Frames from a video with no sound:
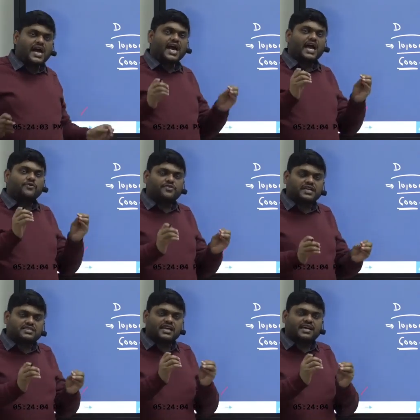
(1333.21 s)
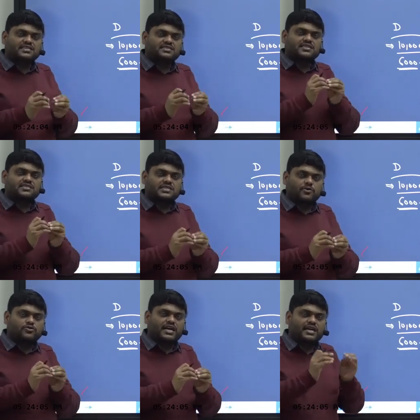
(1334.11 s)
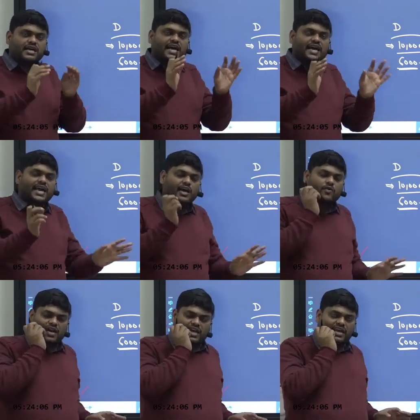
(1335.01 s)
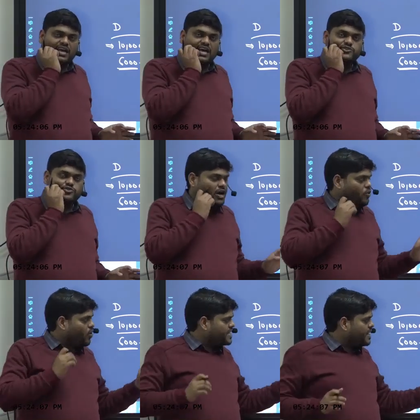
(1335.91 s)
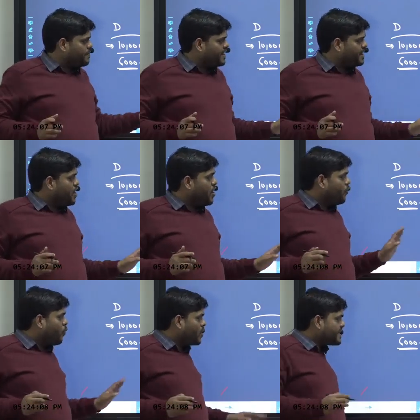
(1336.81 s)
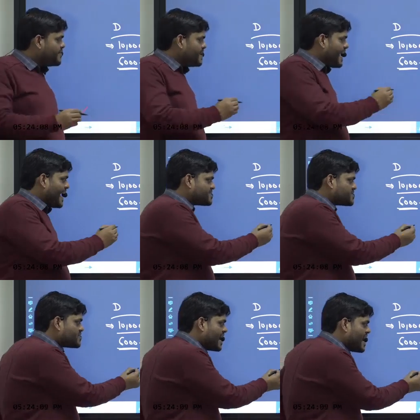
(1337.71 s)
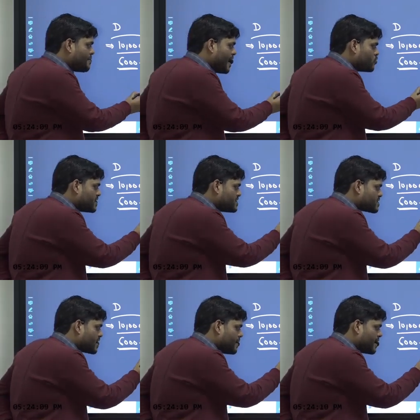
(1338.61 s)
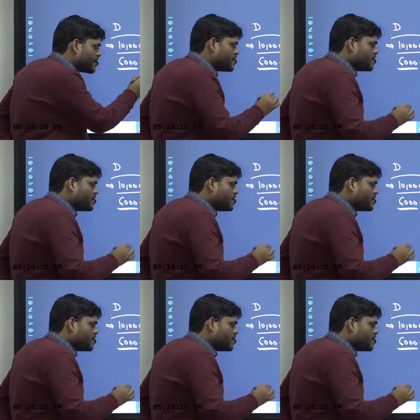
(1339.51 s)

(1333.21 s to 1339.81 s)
Everything is distributed equally. So now what happened? Whatever extra amount is coming,